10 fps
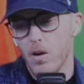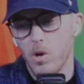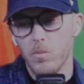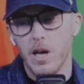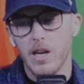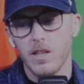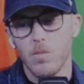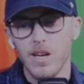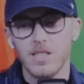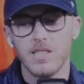Winnipeg, they
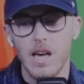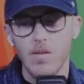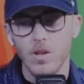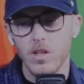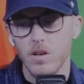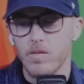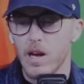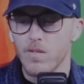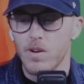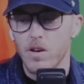ranked 7th in
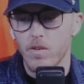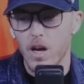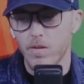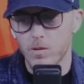5-on-5